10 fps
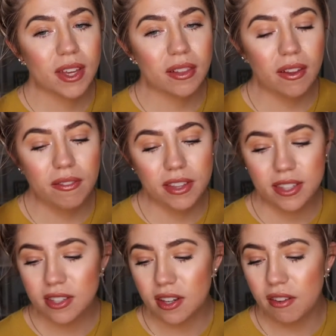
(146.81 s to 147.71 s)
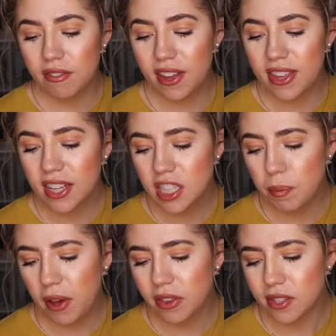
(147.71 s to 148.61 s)
love this stuff. I think it's
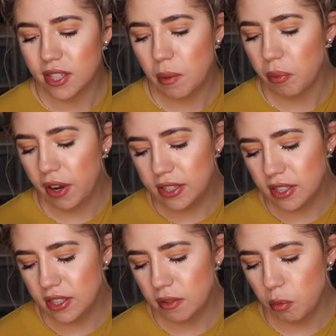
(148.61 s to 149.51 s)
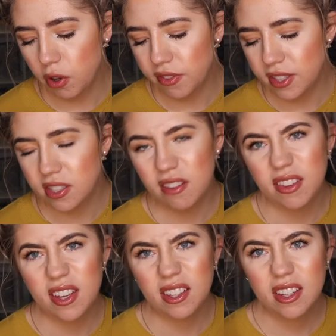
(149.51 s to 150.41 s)
about the same price as the Morphie
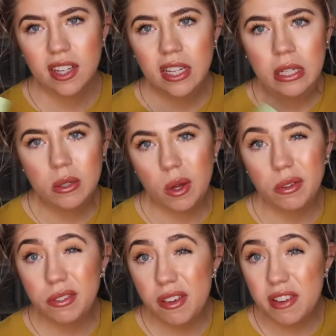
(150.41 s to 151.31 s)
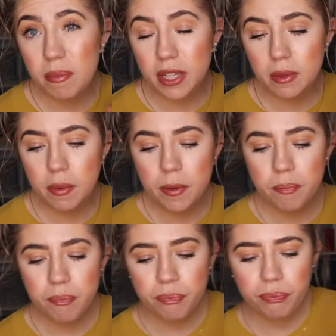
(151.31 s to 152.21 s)
stuff, like 12 to 15 bucks
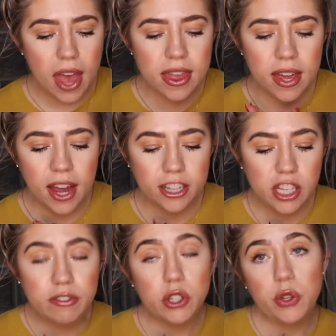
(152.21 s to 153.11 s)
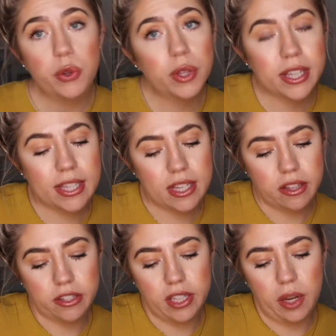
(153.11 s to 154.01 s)
maybe. And then I actually have two
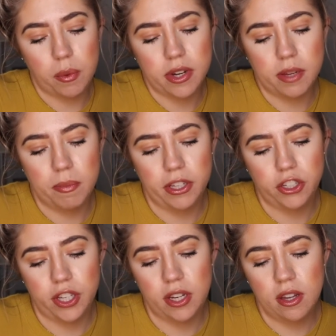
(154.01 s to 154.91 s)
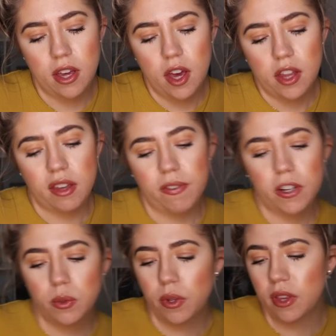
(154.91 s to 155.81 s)
concealers that I wanted to mention. The
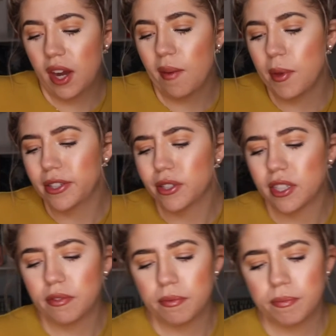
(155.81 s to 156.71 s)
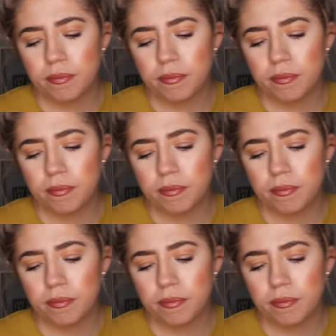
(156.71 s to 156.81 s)
first one that I've been using